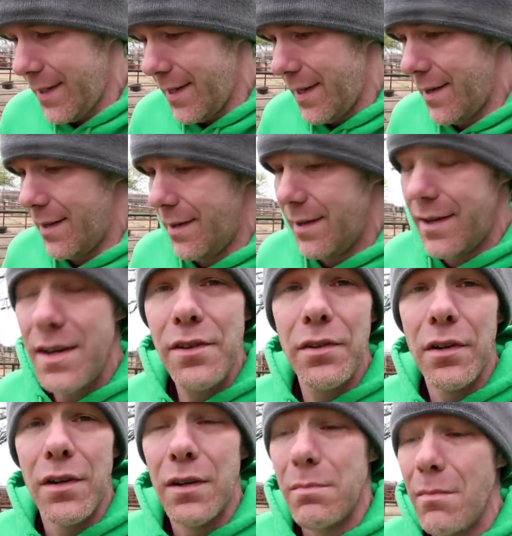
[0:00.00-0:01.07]
Uh,
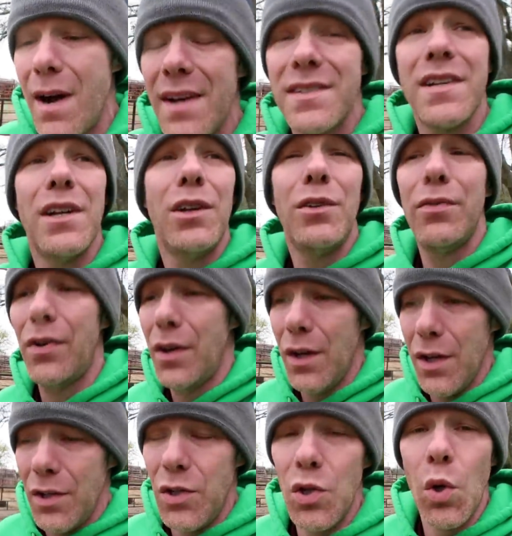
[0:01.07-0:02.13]
neither
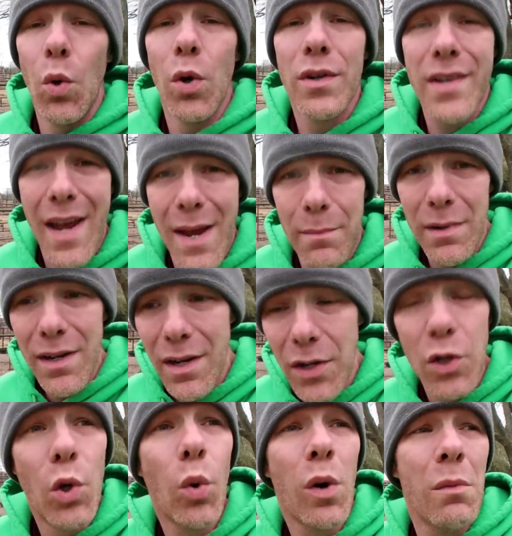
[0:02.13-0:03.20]
myself, nor
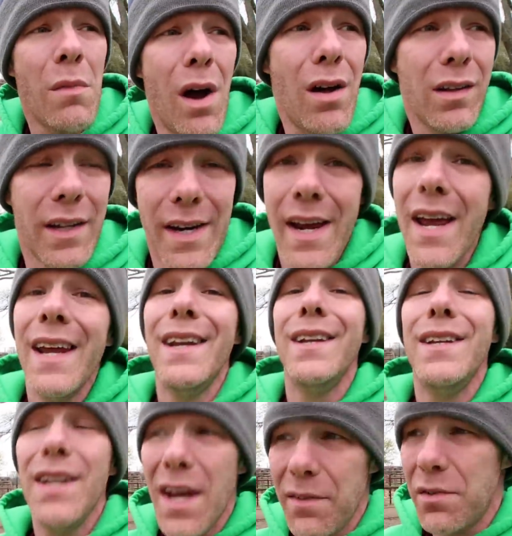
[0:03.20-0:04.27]
Tambi, nor Molly,
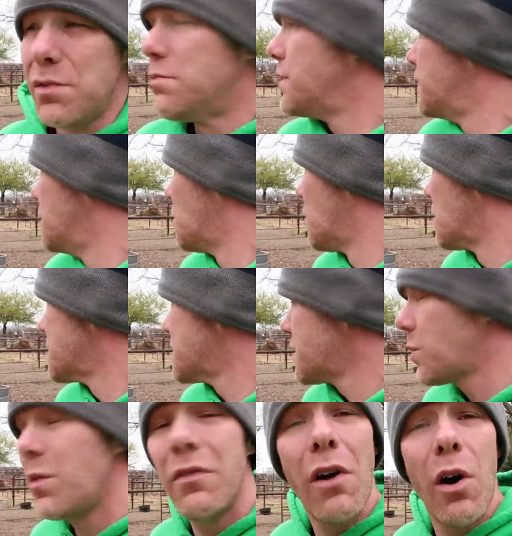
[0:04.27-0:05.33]
never ridden
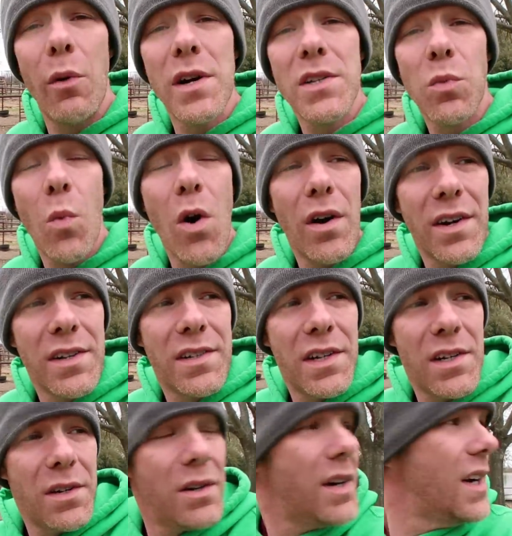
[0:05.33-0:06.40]
horses. We've always wanted
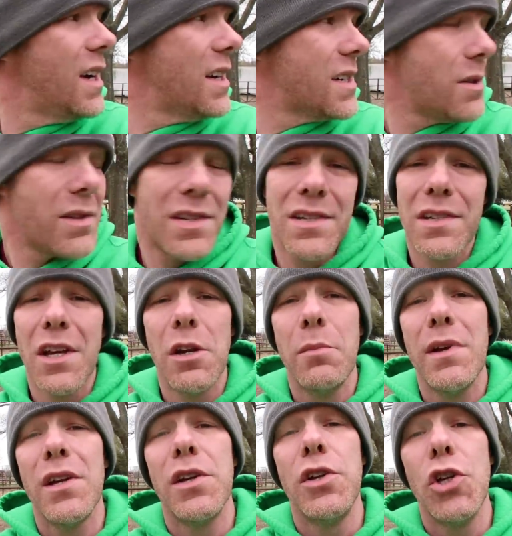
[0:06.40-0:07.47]
to, so this is
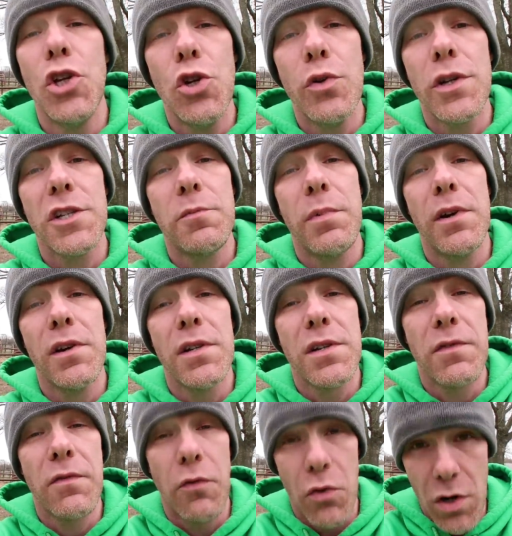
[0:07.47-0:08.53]
gonna be a new
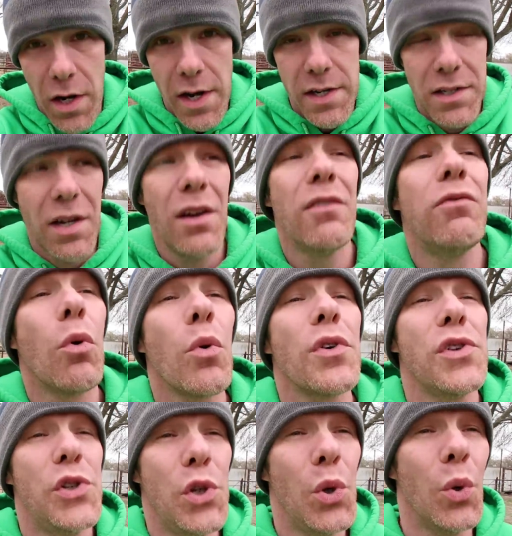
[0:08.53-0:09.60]
experience for us, for
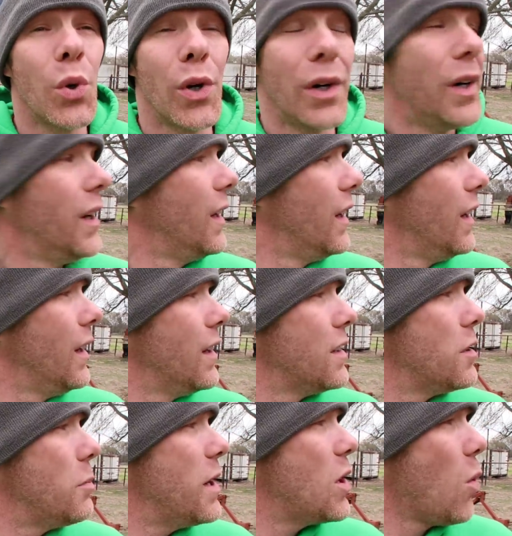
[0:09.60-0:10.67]
sure.
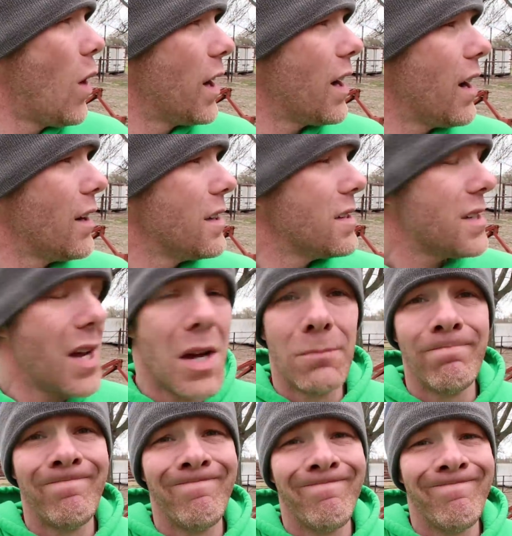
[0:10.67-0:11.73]
To be quite honest,
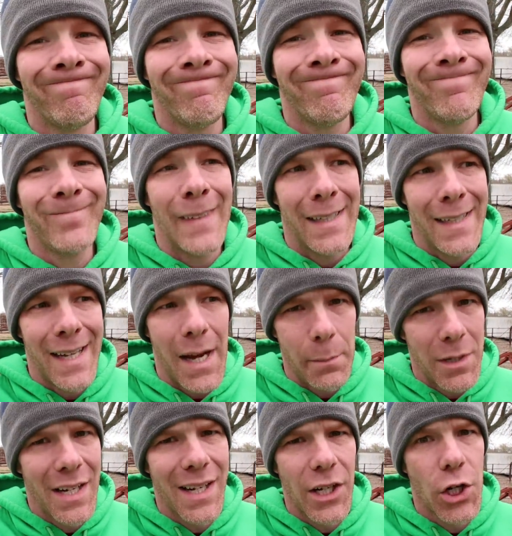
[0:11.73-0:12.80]

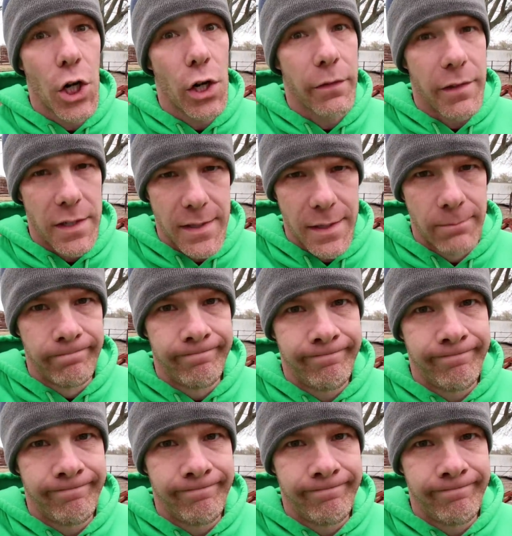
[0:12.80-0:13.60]
I'm a little nervous.